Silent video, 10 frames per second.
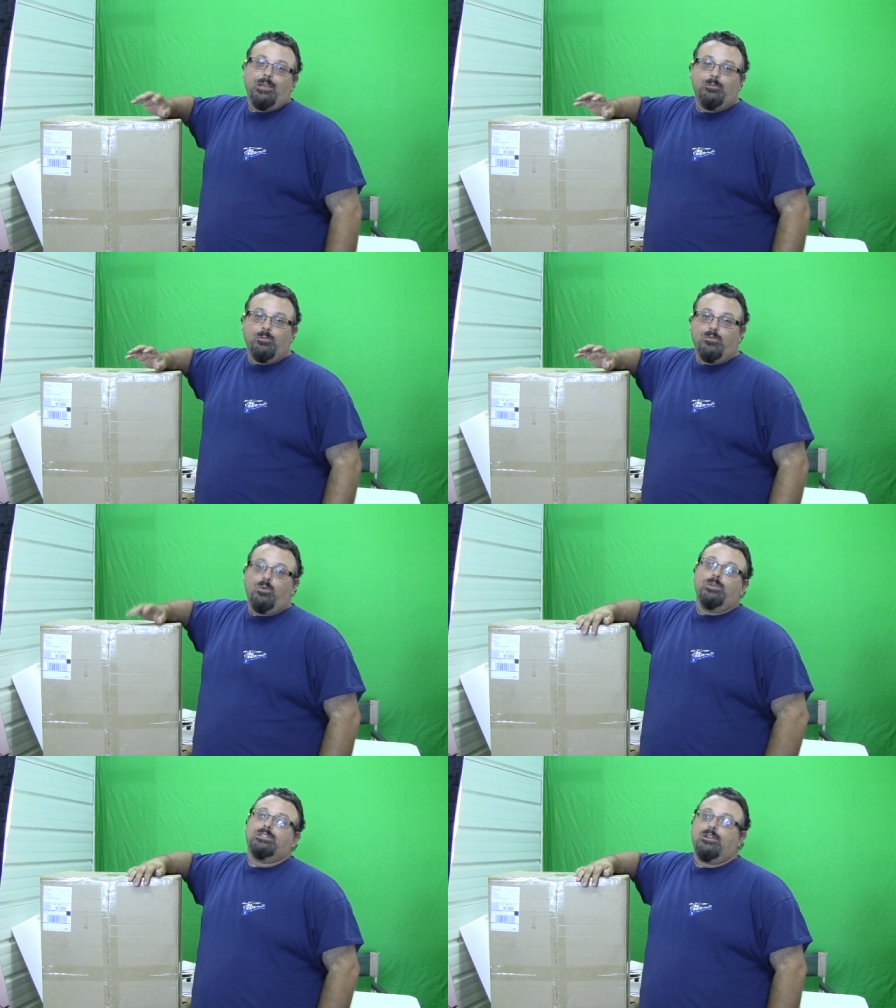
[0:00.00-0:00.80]
even
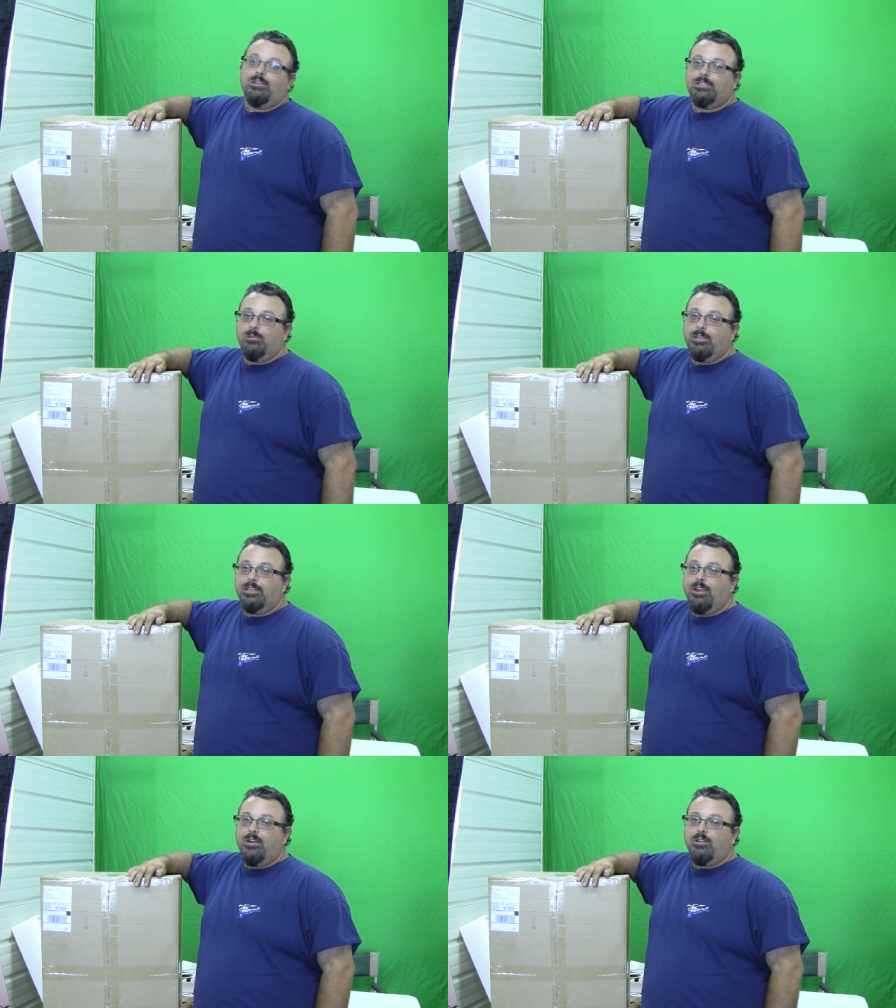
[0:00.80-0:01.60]
before we start
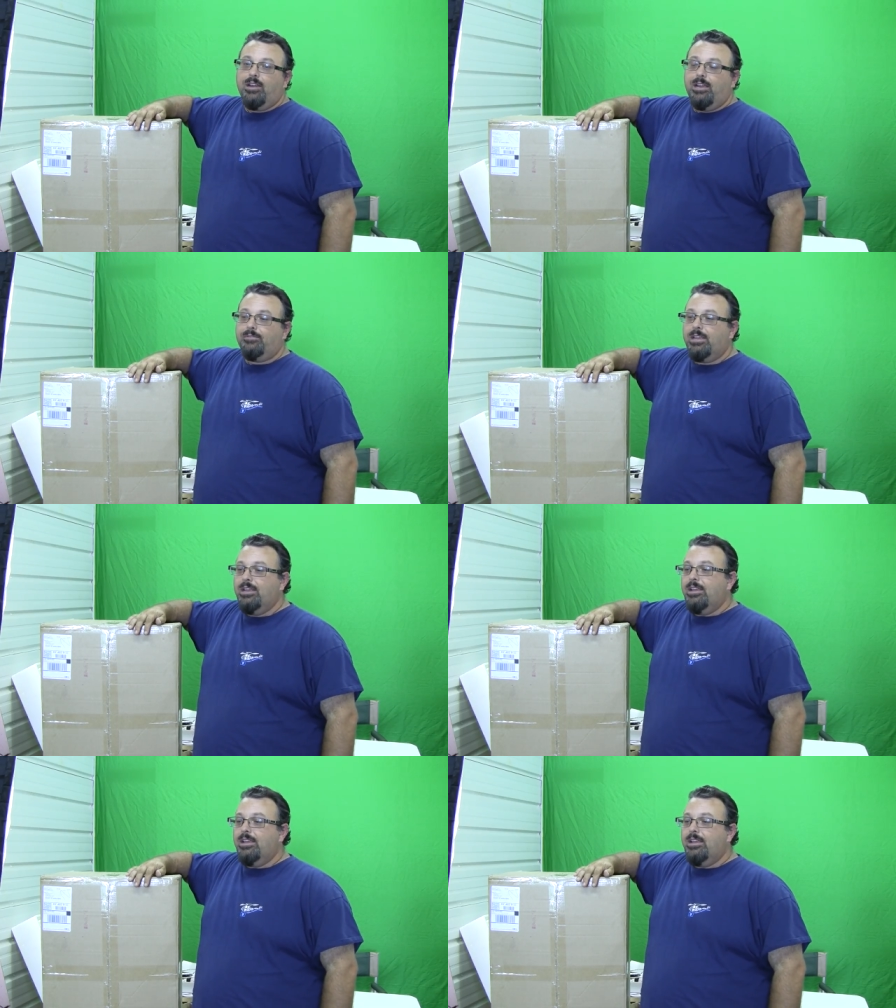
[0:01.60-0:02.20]
assembling the aircraft